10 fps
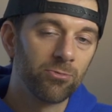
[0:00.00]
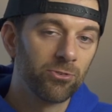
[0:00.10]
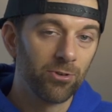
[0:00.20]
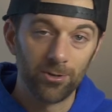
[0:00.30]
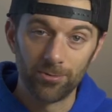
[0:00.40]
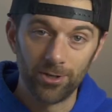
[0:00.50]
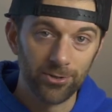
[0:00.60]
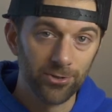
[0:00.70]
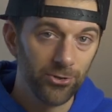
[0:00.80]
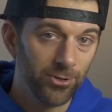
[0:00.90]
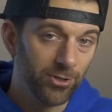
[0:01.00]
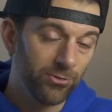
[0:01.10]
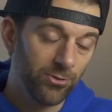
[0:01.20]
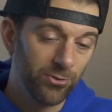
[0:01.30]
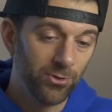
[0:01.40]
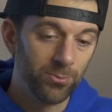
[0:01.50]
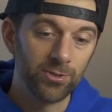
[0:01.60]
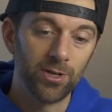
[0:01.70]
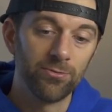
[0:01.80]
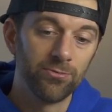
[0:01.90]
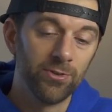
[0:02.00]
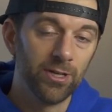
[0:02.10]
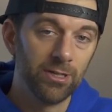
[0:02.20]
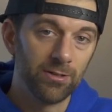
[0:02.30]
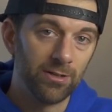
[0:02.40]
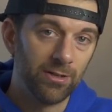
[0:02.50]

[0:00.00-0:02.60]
trail runner who does YouTube stuff that